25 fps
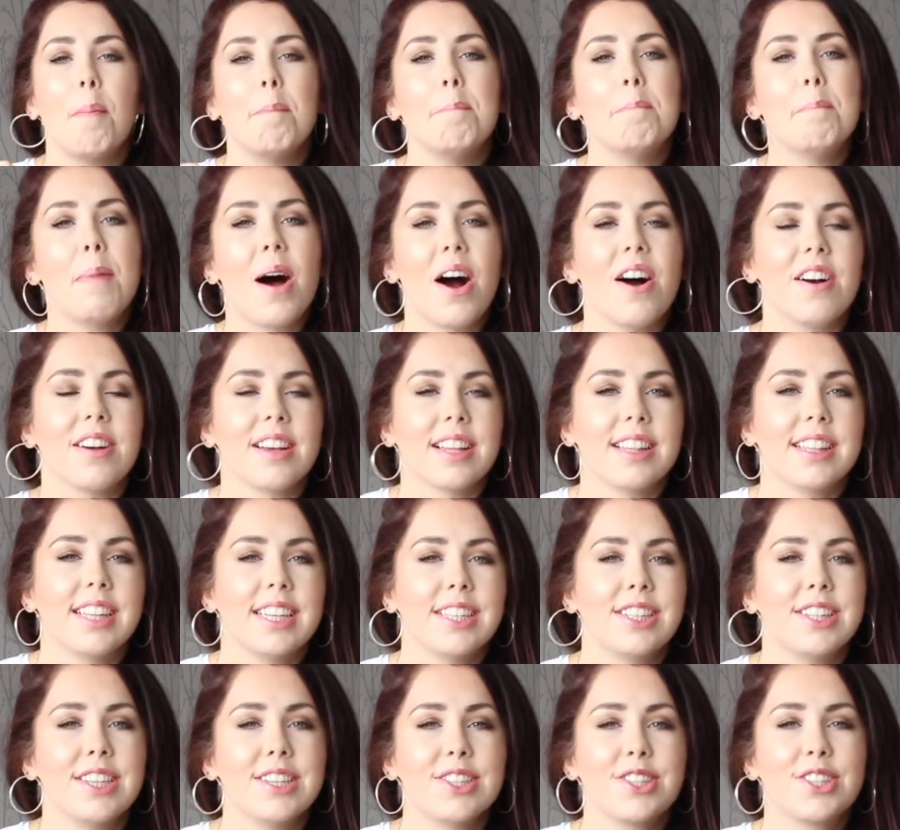mug.
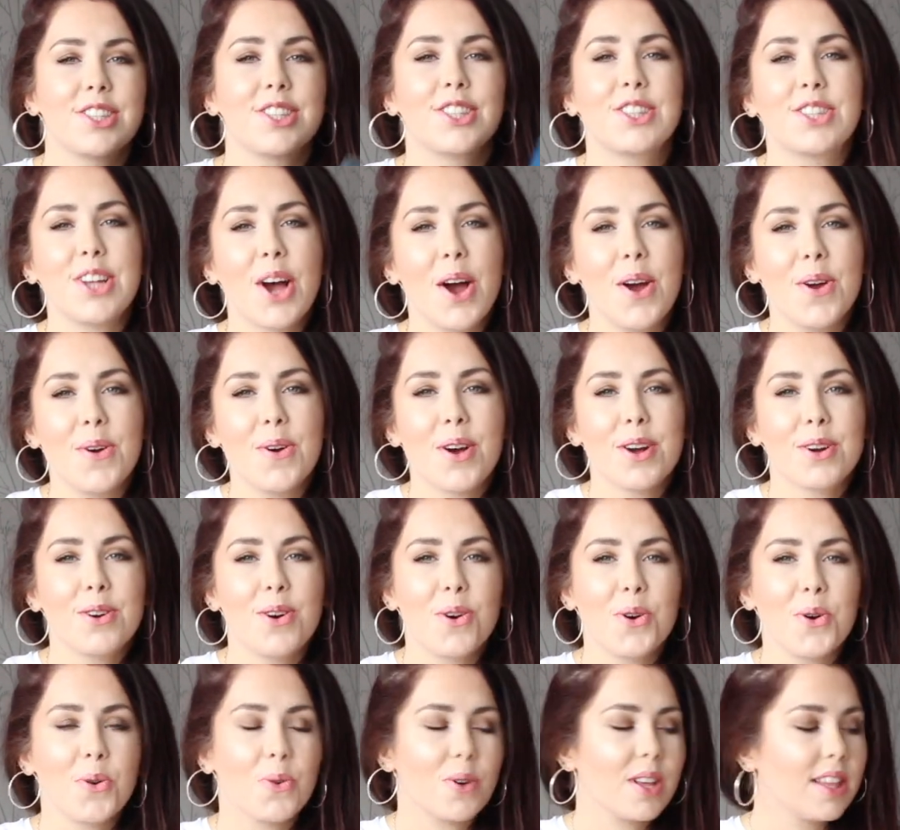This is so
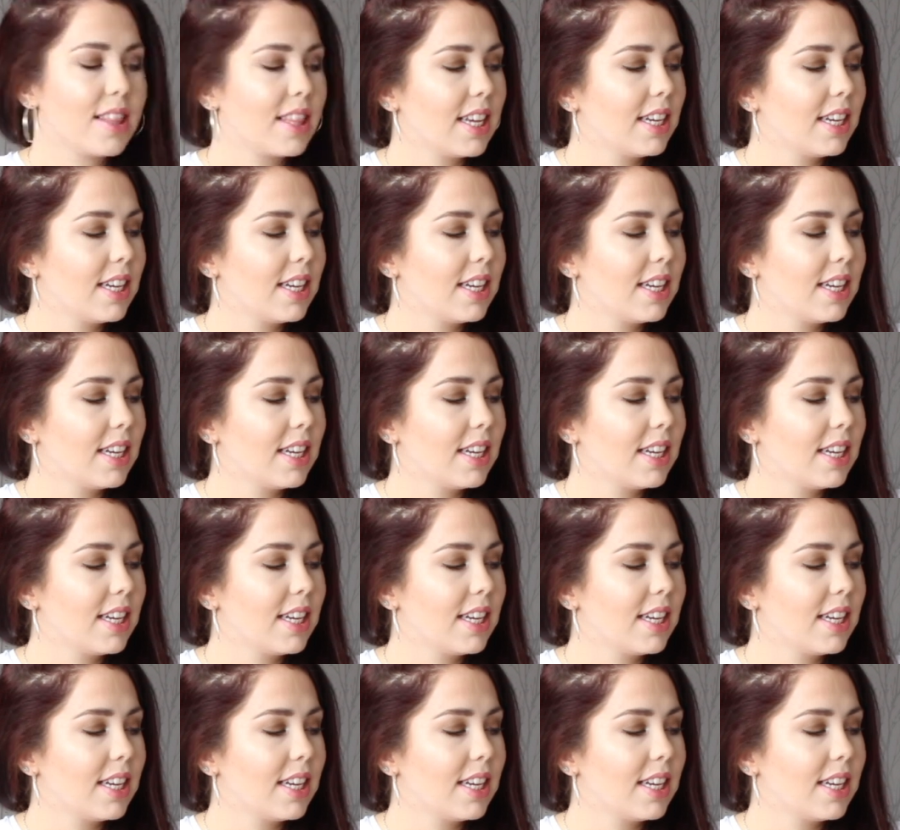cool.